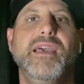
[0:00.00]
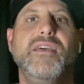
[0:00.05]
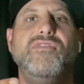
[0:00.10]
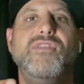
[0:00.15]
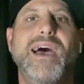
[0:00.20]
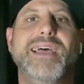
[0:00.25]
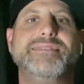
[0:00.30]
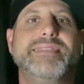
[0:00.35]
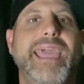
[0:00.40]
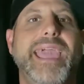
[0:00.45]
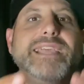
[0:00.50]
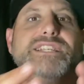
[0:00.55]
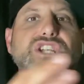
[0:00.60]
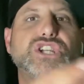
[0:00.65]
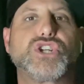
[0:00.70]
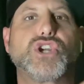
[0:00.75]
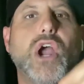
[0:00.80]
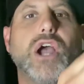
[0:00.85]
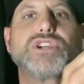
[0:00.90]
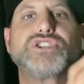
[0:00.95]
that they
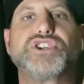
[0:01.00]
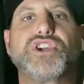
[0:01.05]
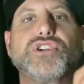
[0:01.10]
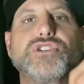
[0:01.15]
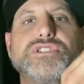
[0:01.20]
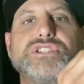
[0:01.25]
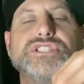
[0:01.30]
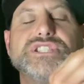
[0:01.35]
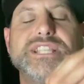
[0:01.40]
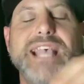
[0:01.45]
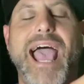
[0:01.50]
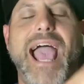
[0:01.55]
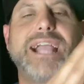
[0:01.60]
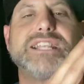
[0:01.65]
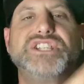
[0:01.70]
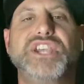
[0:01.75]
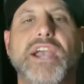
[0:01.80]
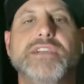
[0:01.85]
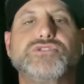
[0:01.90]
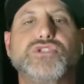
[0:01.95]
structured
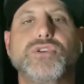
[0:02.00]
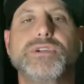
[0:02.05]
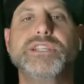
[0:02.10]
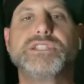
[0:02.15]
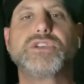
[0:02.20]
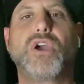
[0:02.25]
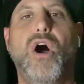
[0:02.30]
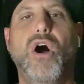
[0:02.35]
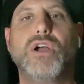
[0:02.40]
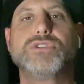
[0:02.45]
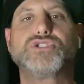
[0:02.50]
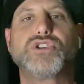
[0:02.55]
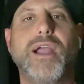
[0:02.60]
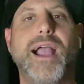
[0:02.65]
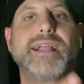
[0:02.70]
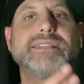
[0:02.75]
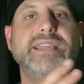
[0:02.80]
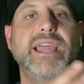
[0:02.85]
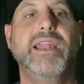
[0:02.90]
Zack Gentry's contract